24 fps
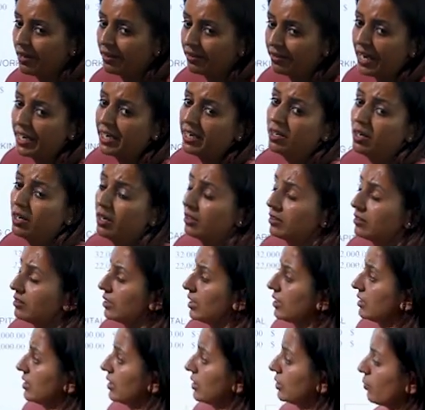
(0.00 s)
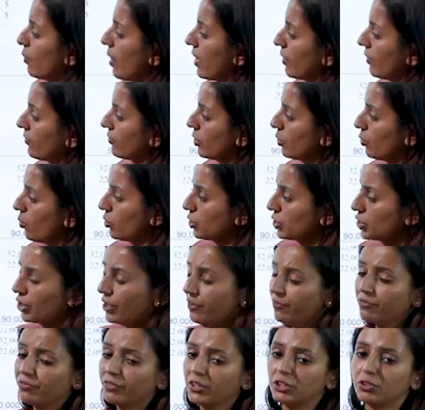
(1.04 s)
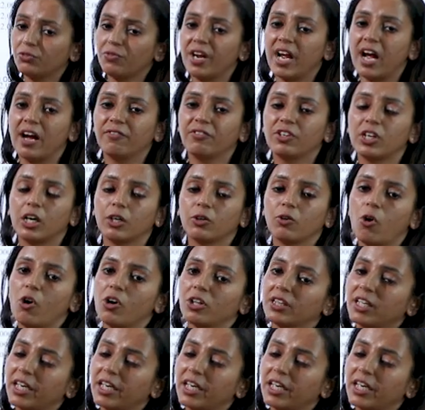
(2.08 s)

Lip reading: right? This is one of the questions which we have done on